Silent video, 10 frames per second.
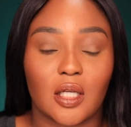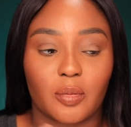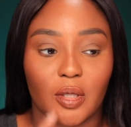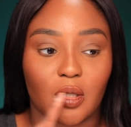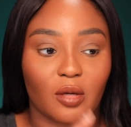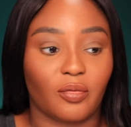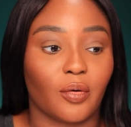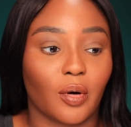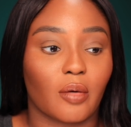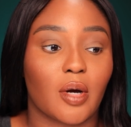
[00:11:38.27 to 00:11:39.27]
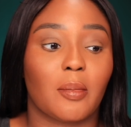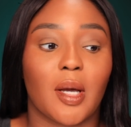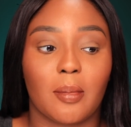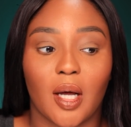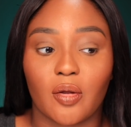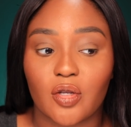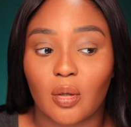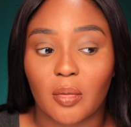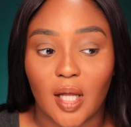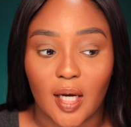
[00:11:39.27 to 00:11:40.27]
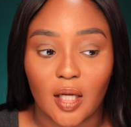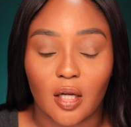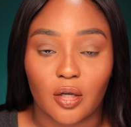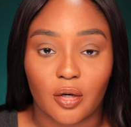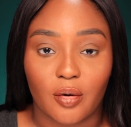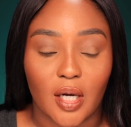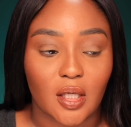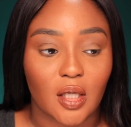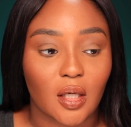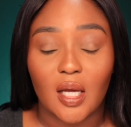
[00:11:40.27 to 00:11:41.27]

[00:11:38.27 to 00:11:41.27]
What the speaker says: especially for around my mouth, so I'm glad I color corrected.